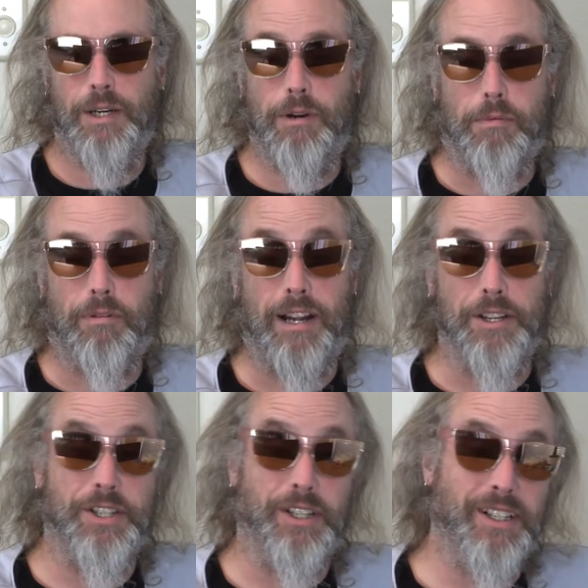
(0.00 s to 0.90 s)
Well,
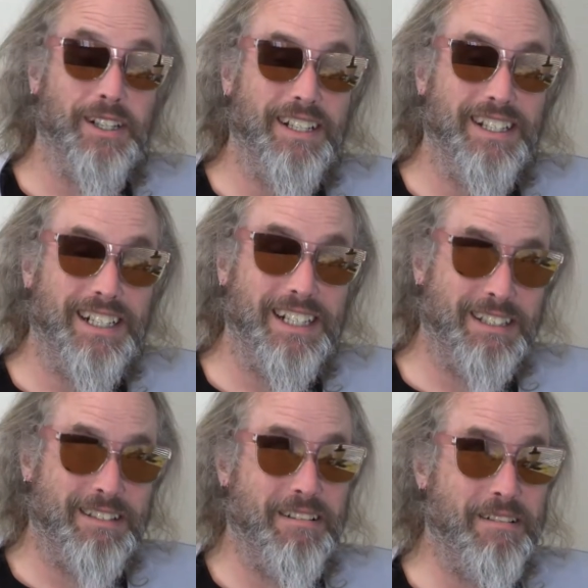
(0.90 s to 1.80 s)
BrownSugar,
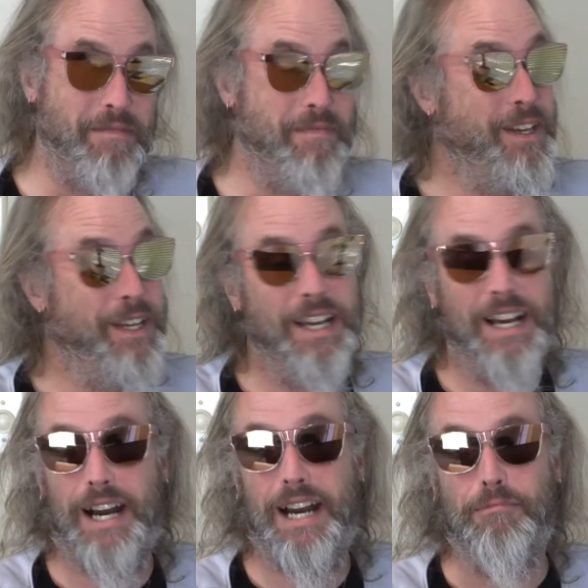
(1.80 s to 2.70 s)

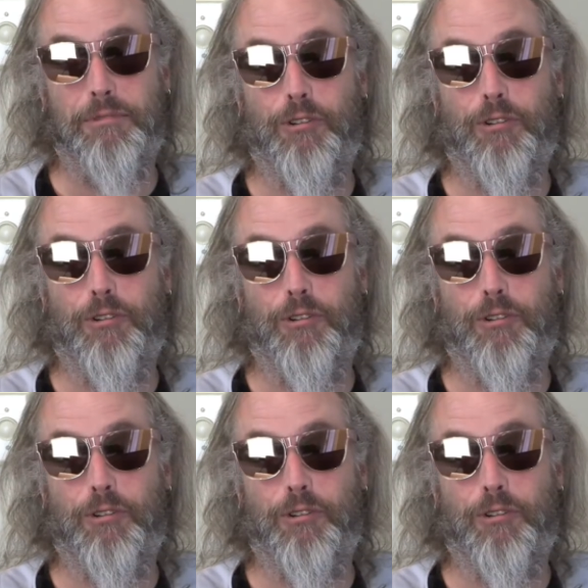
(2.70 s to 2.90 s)
I'm